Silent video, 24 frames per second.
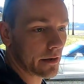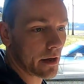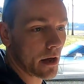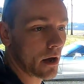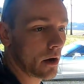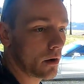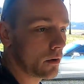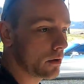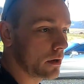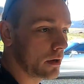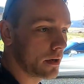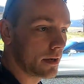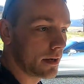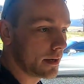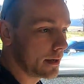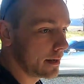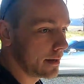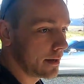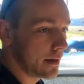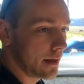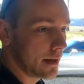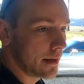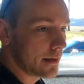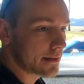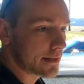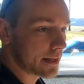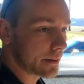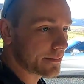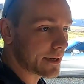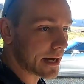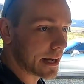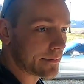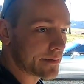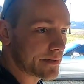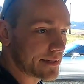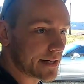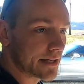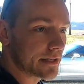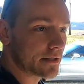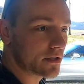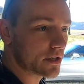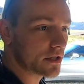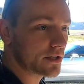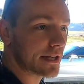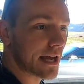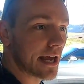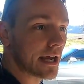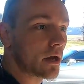know. Sometimes things
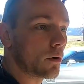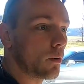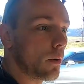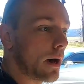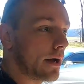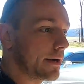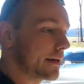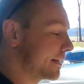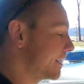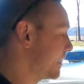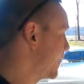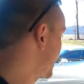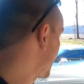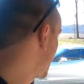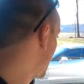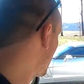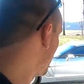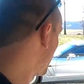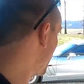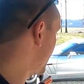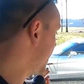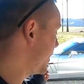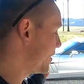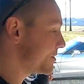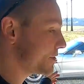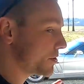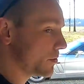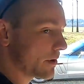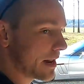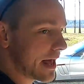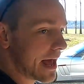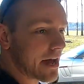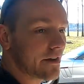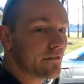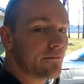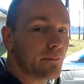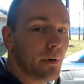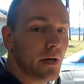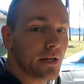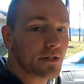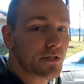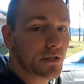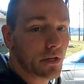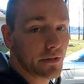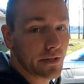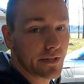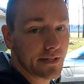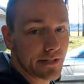just take a while to get. I waited 2.5 months
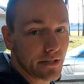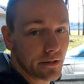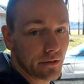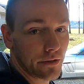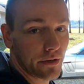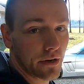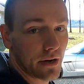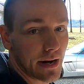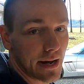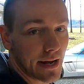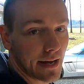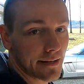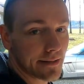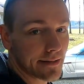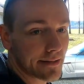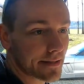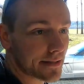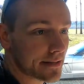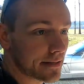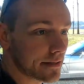on the cylinder heads.